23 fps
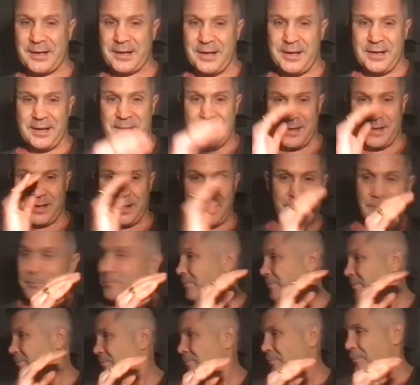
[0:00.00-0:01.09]
He
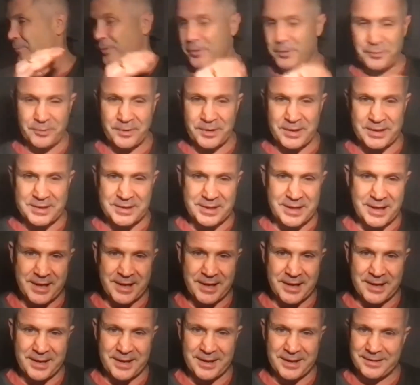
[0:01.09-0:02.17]
rolls with his
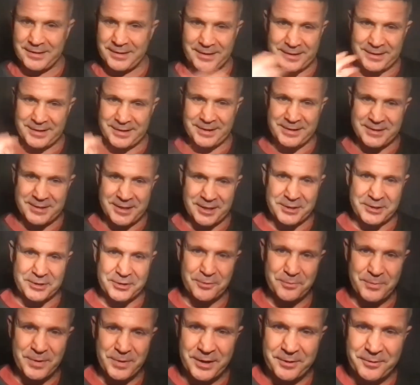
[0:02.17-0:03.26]
head. Like he's got so
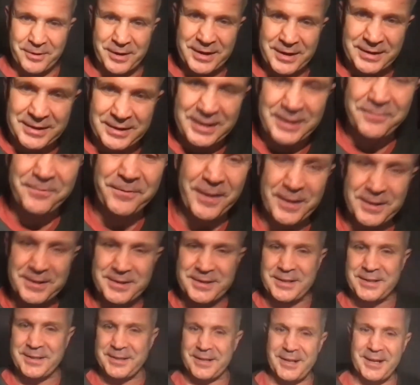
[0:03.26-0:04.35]
many great
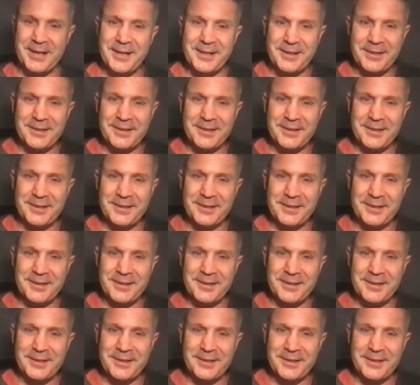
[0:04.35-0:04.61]
defenses, eh?